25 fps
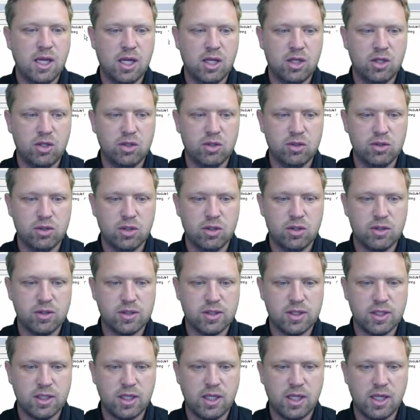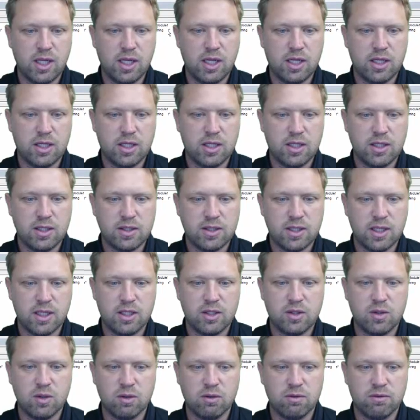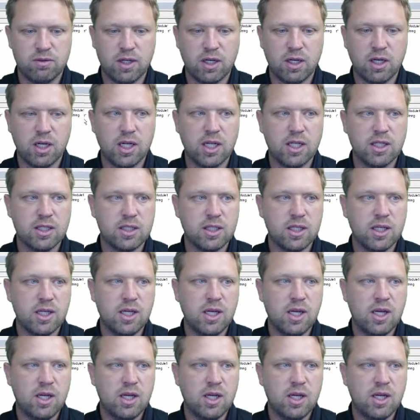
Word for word: and you'll notice that it set it to a variant,